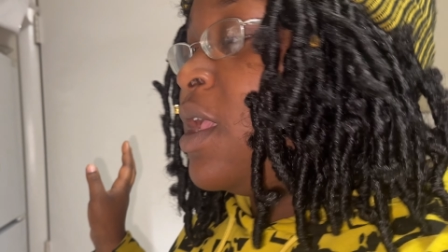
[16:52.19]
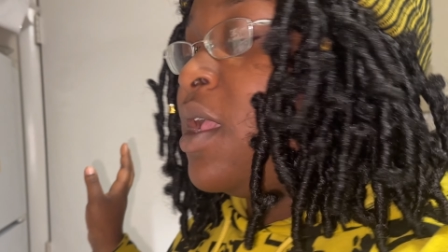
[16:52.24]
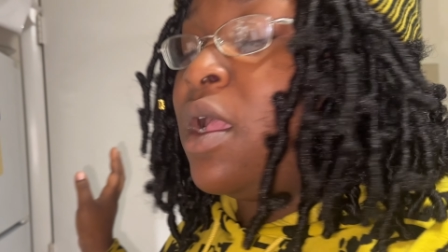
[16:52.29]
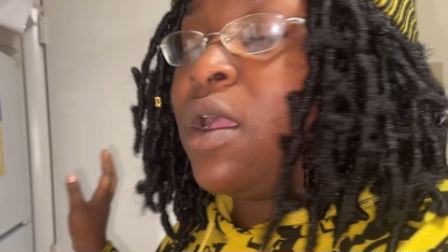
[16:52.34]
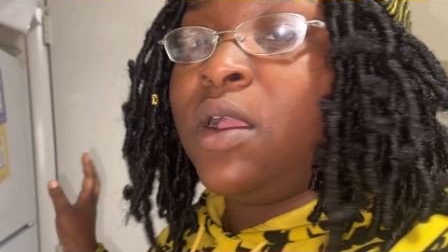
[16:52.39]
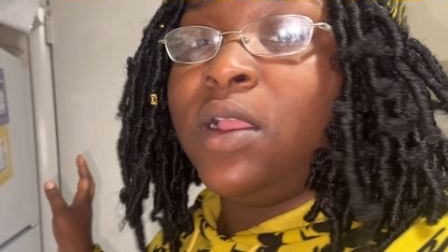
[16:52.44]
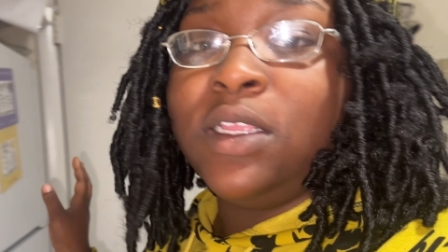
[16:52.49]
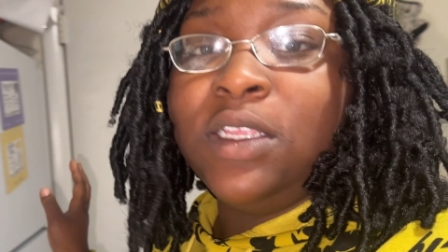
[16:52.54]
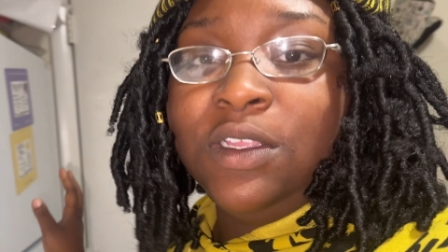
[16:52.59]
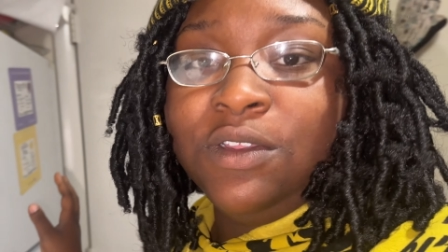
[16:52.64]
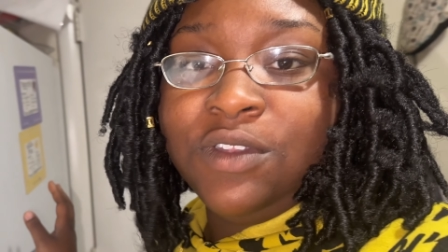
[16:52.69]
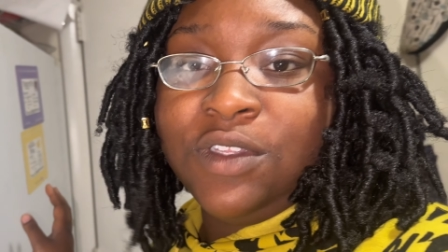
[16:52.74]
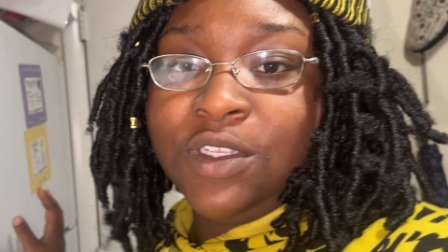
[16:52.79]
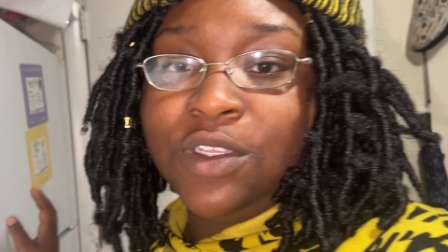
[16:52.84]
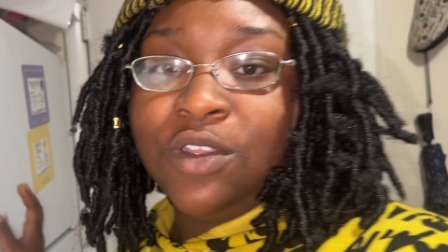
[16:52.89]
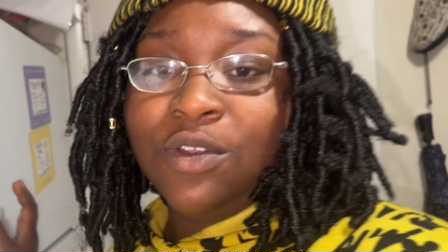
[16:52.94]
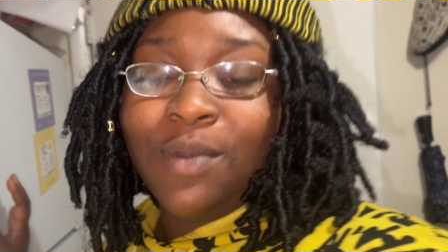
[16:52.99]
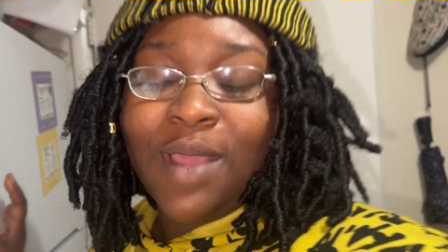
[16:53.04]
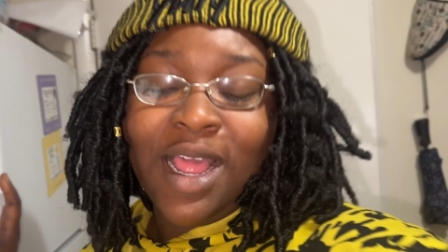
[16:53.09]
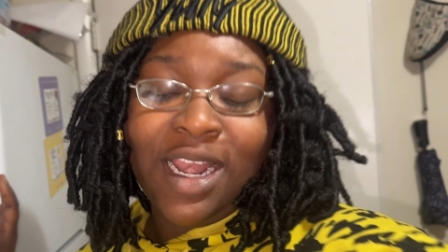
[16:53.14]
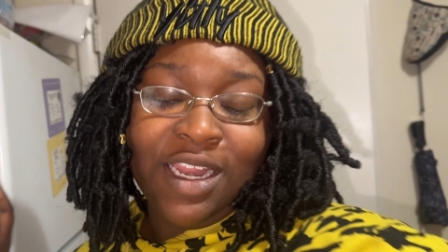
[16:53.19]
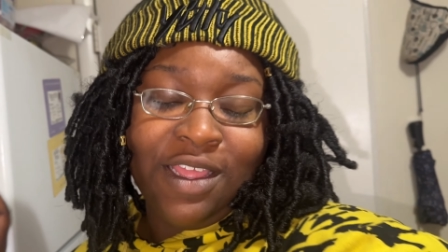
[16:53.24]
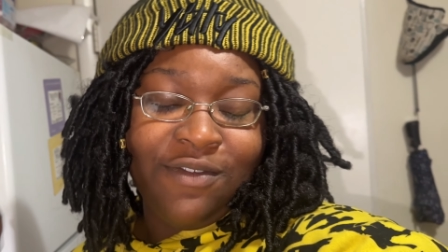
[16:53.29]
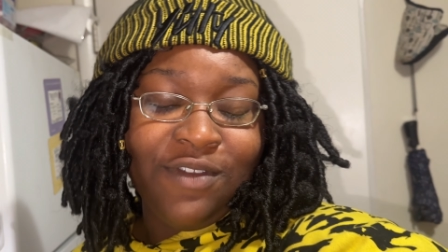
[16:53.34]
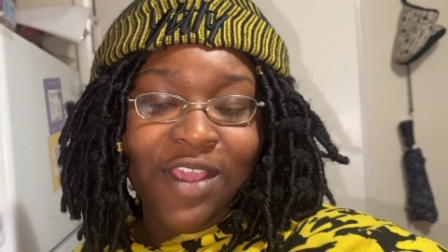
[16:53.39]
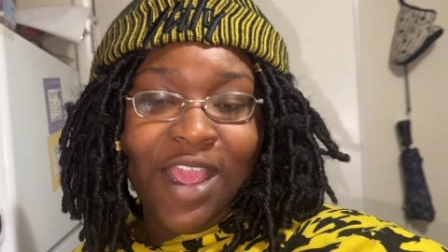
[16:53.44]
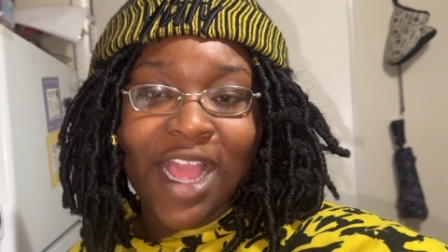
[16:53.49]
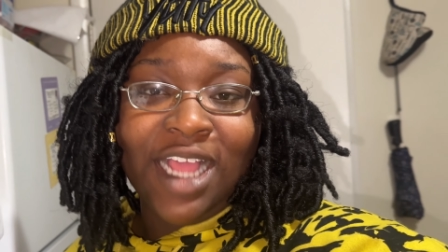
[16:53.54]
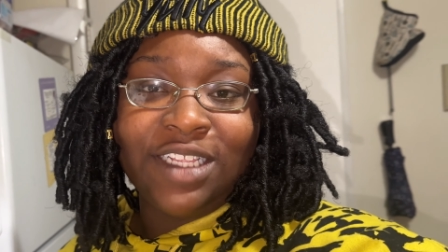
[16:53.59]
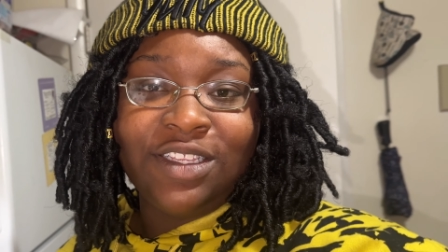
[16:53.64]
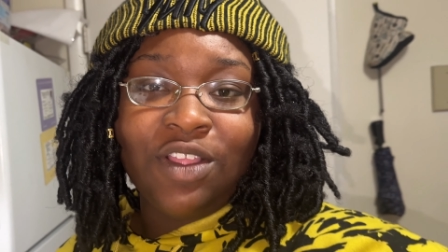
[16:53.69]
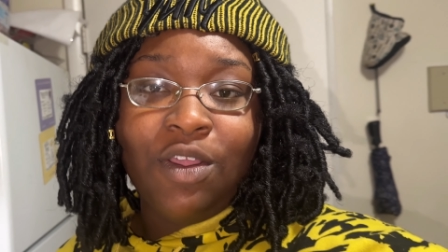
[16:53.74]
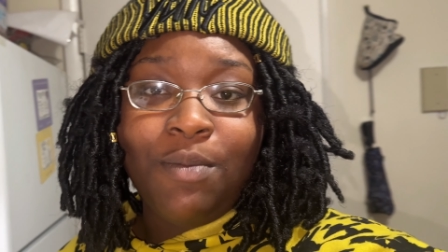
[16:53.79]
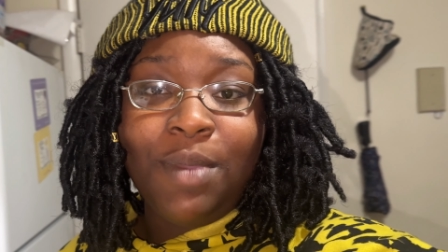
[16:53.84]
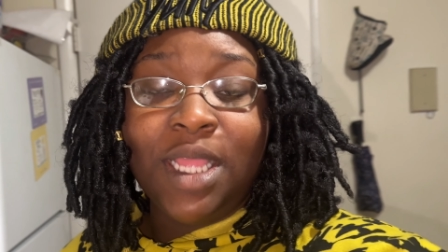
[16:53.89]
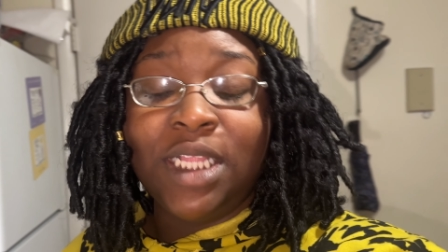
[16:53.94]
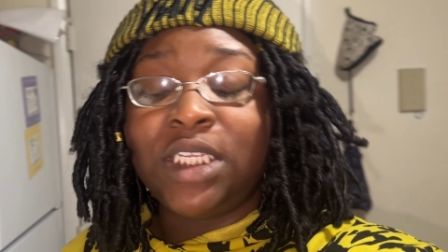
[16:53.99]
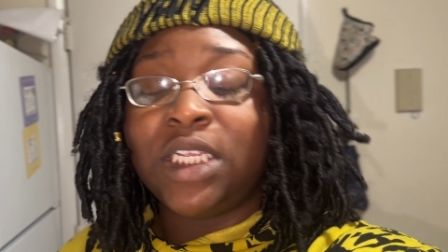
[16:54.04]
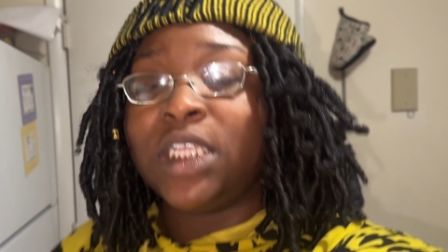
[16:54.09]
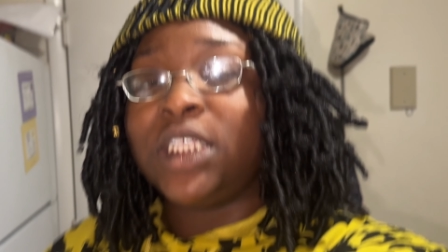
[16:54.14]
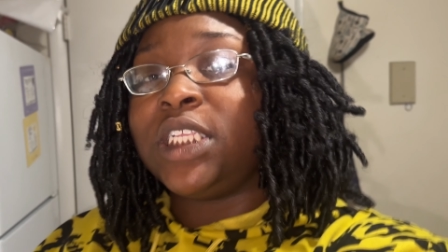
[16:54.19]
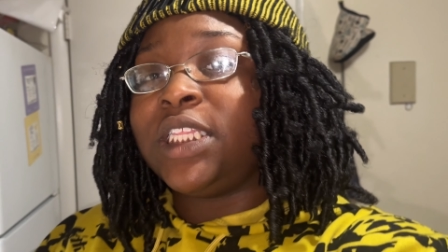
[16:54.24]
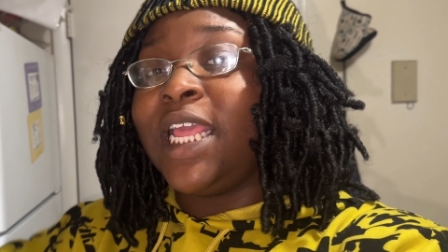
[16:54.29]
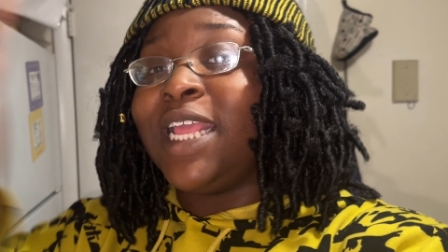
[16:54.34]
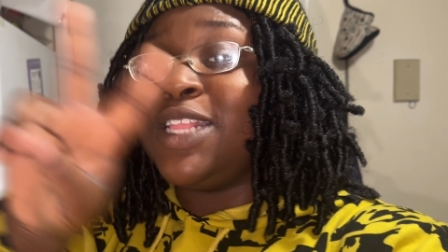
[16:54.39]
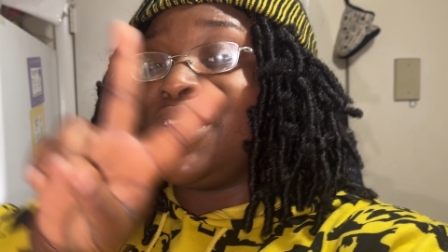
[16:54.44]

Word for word: on YouTube. I love you guys so much and stay